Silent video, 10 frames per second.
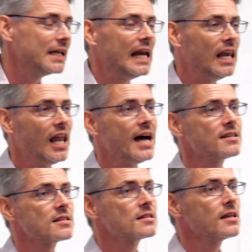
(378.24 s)
it
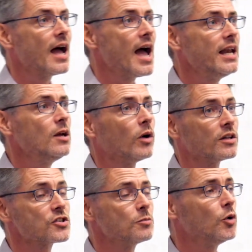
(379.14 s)
lets
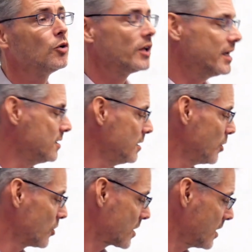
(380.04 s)
anyone, small indie
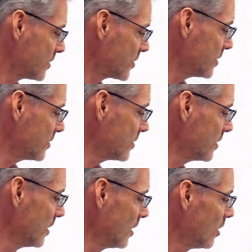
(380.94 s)
podcasters,
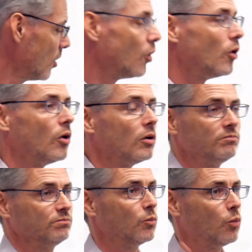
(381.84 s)

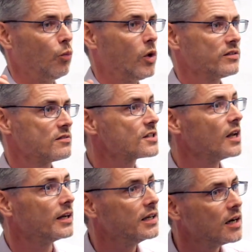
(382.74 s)
or one
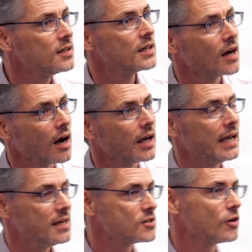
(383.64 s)
slightly nerdy guy
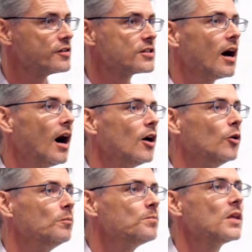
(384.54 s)
in his office at
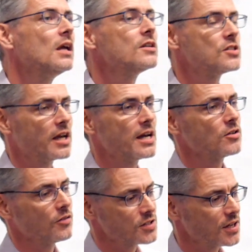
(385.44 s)
home, to get
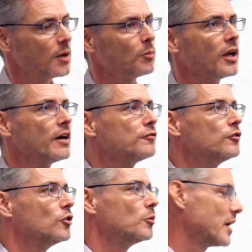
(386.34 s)
on the same
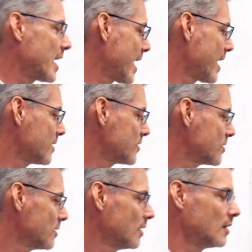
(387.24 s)
platform
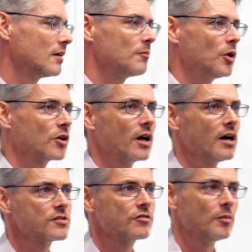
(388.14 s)
as
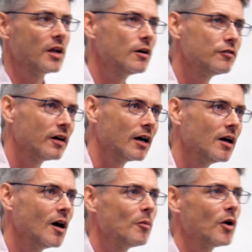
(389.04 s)
podcasts from Nova,
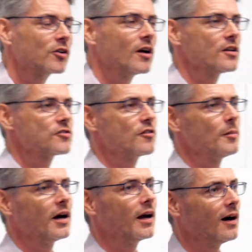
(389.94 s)
podcasts from
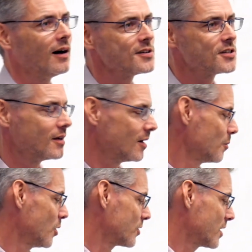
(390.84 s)
iHeart,
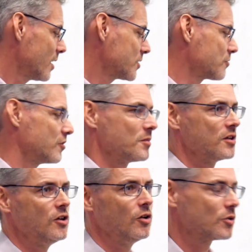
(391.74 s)
podcasts from the
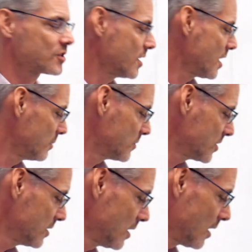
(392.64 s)
New York
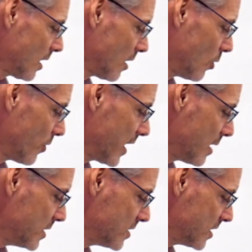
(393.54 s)
Times or the
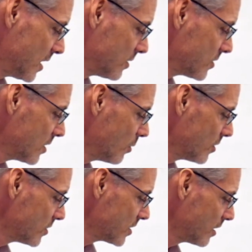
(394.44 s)
ABC, and so on
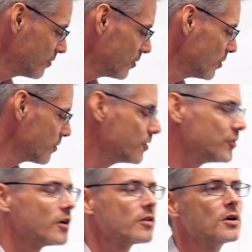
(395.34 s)
and so forth.
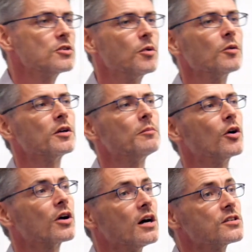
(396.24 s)
You know, the most popular
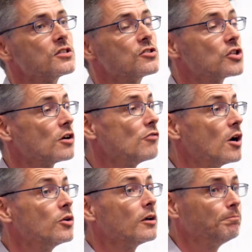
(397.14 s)
podcast is Joe
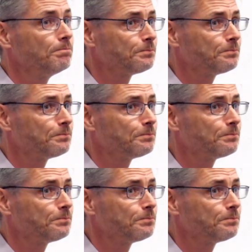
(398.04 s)
Rogan.